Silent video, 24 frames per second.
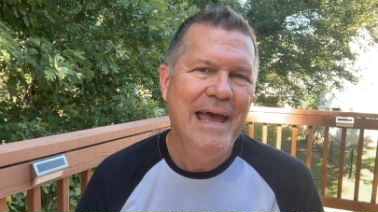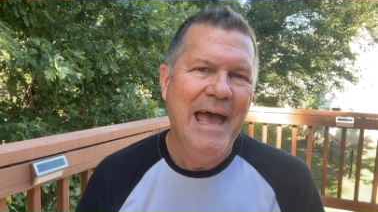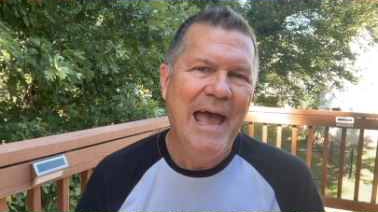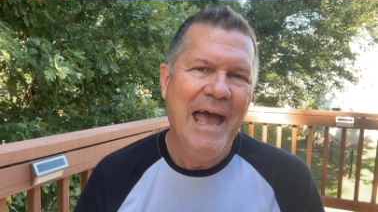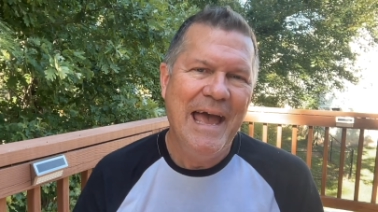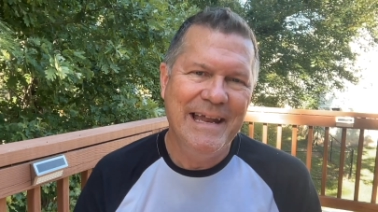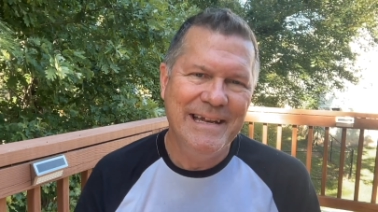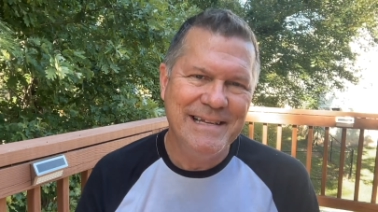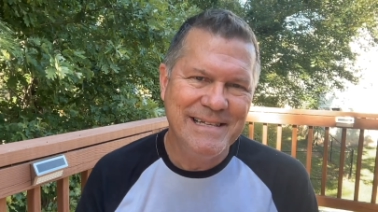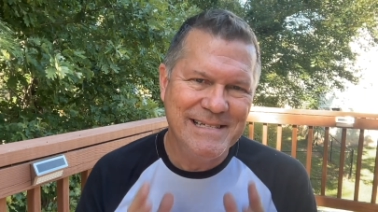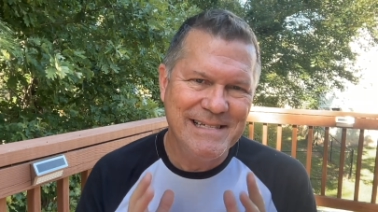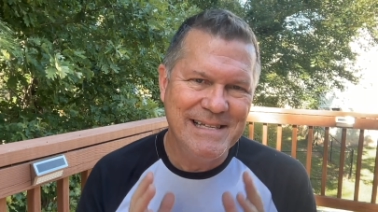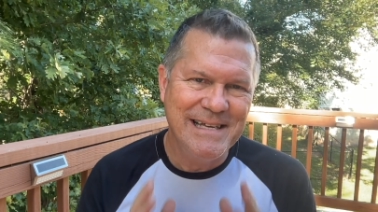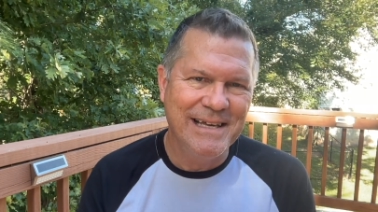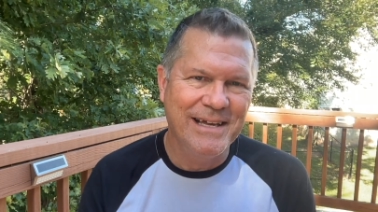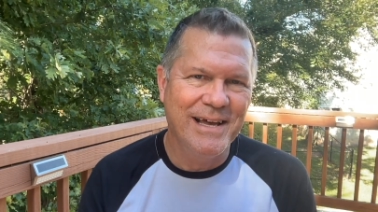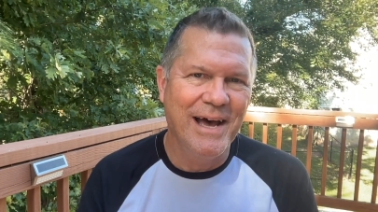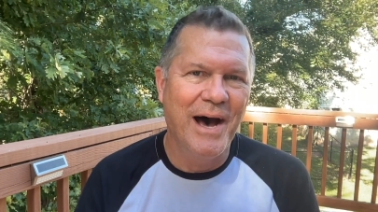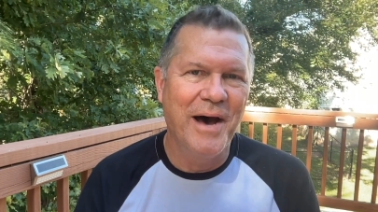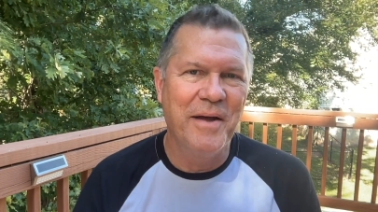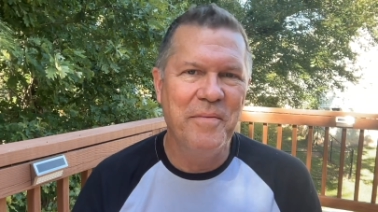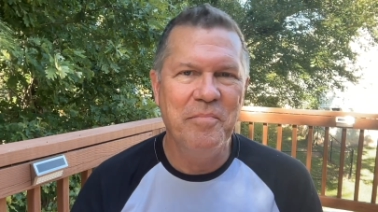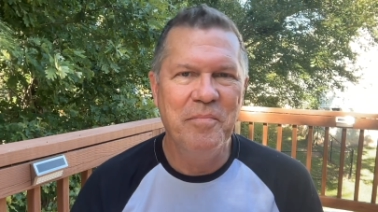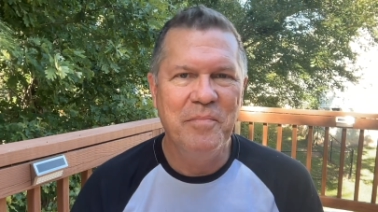and to see
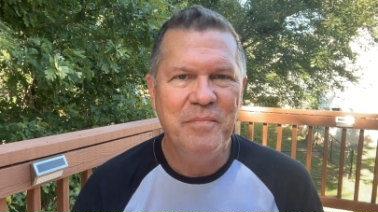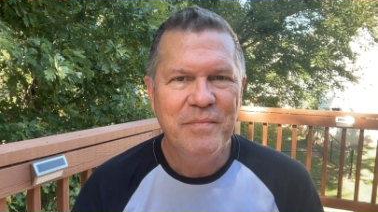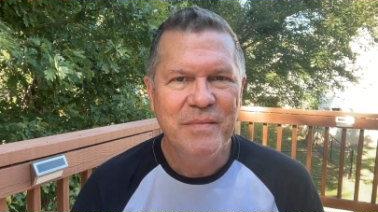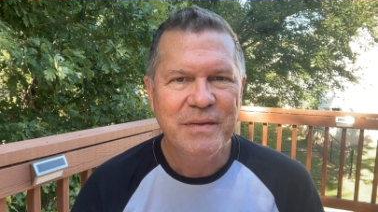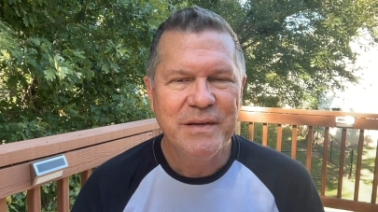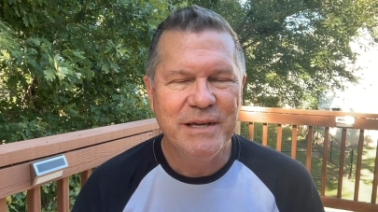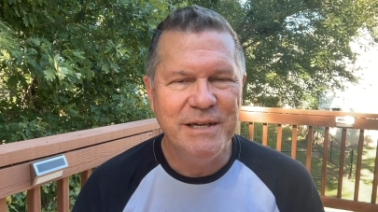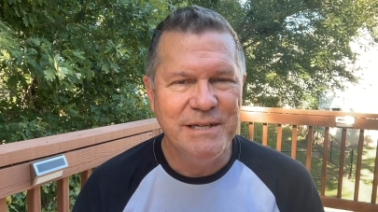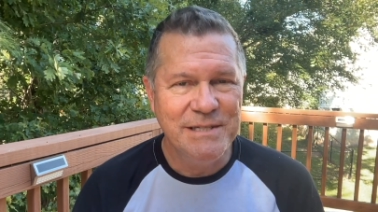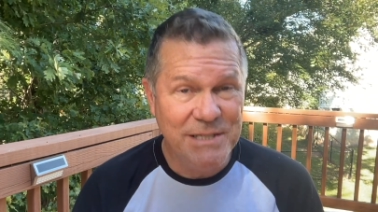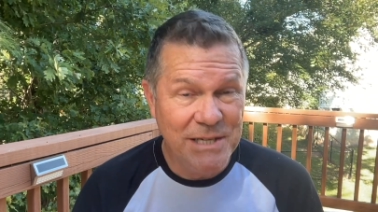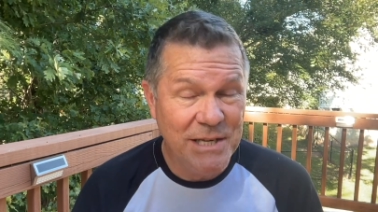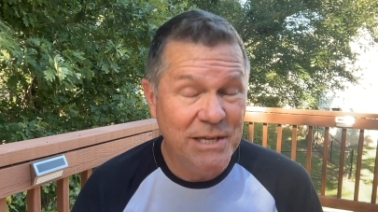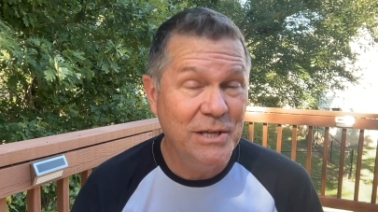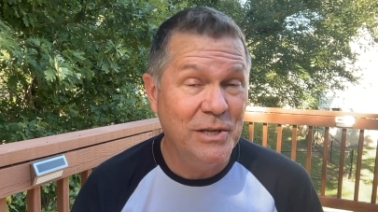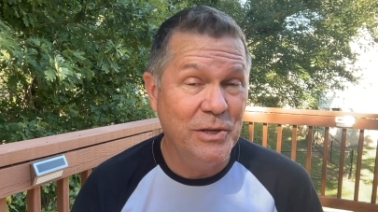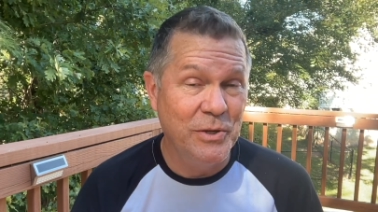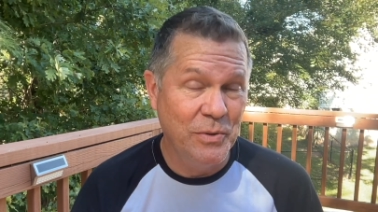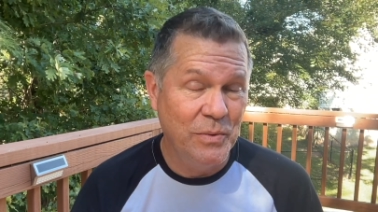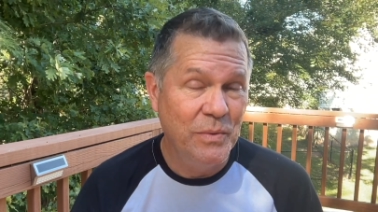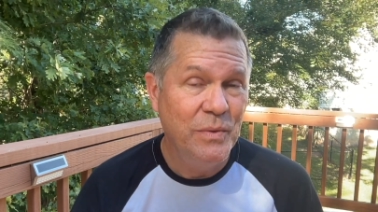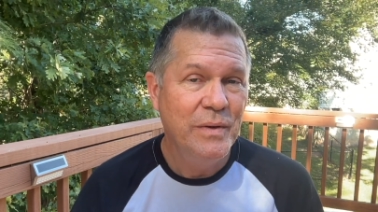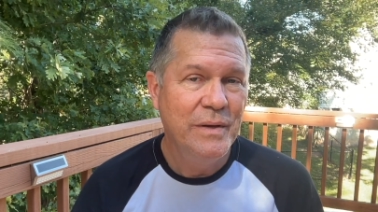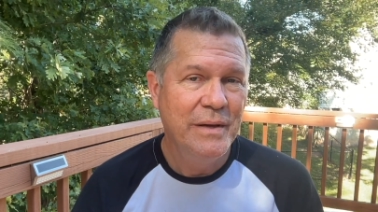God
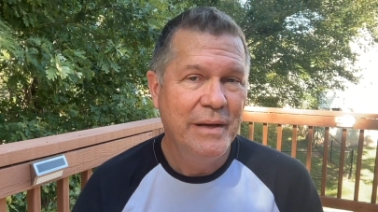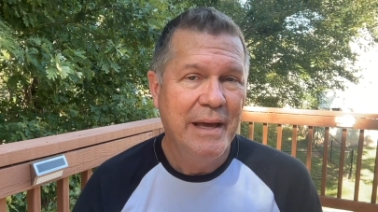continue